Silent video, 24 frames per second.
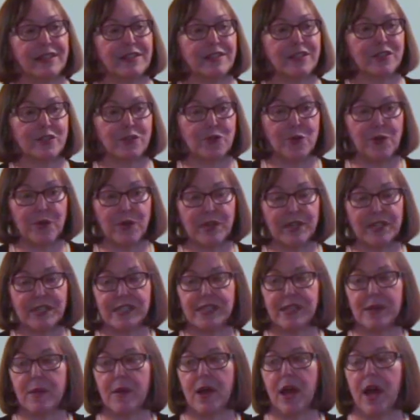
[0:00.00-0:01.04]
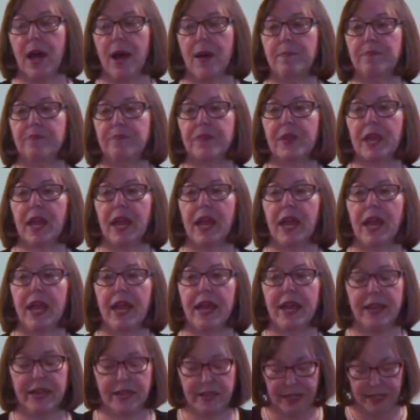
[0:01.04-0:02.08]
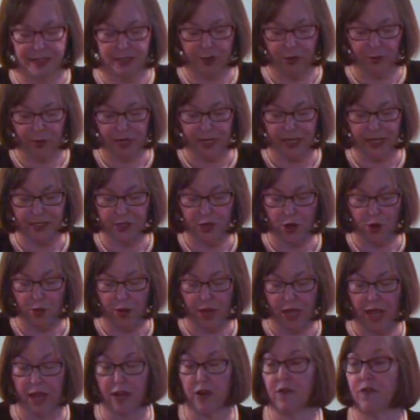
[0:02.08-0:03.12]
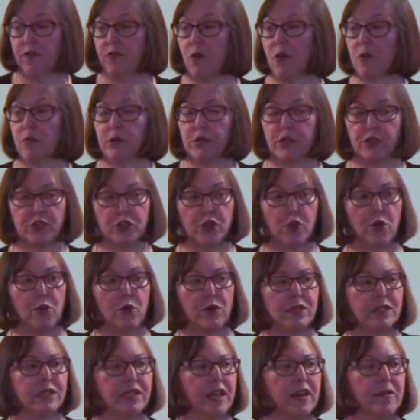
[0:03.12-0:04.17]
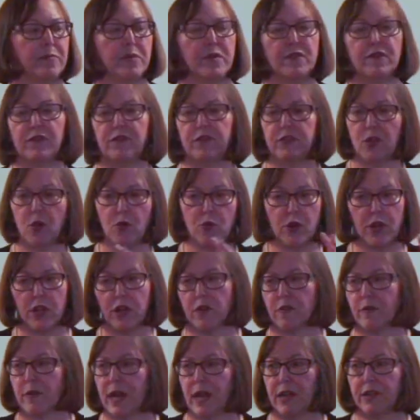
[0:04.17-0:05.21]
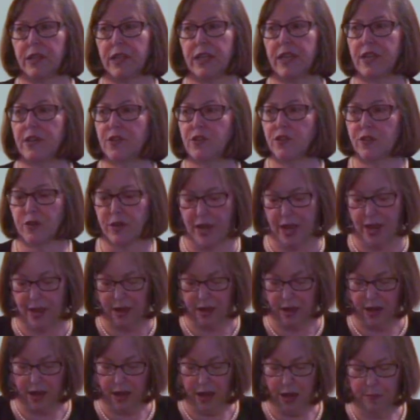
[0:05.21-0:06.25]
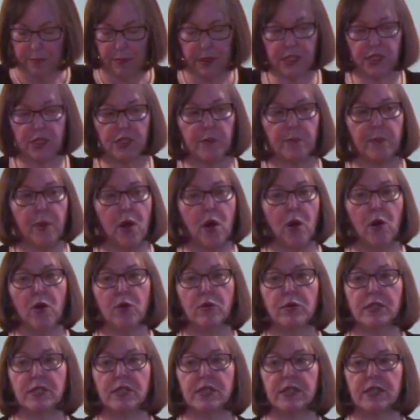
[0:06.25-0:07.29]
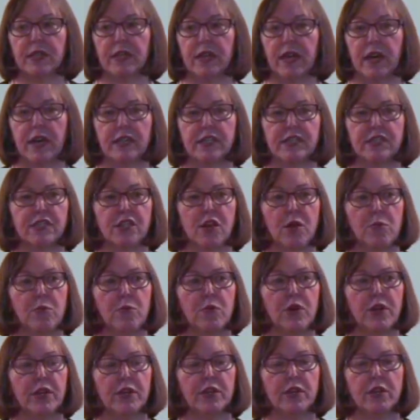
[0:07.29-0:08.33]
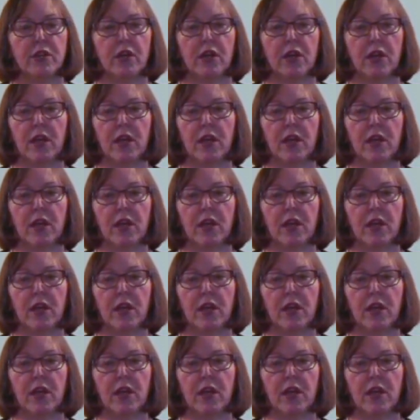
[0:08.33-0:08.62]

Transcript: and stories. Um, and so it is okay to forward jokes that have been floating around the internet. But suppose uh, someone